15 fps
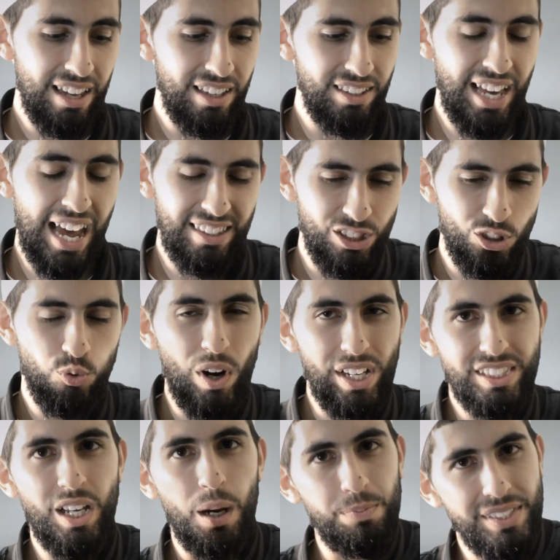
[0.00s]
You got it to
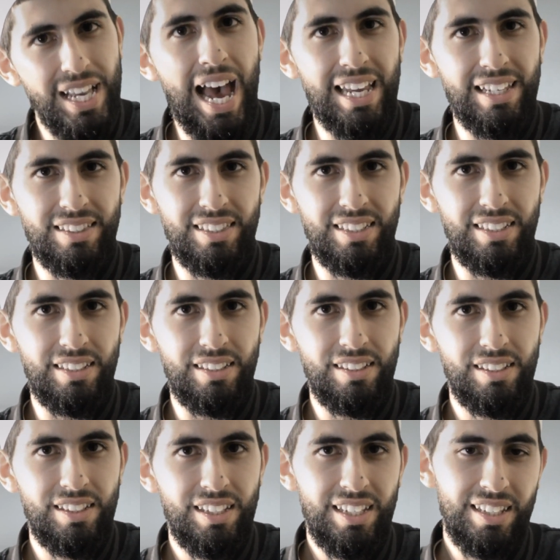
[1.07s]
dress up tightly,
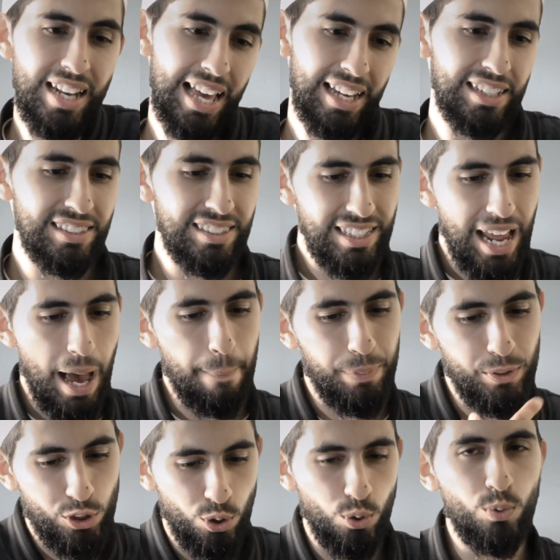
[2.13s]
like it's an
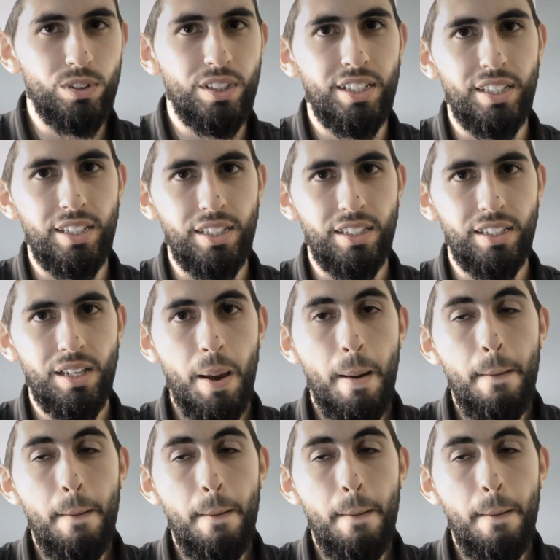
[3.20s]
opportunity.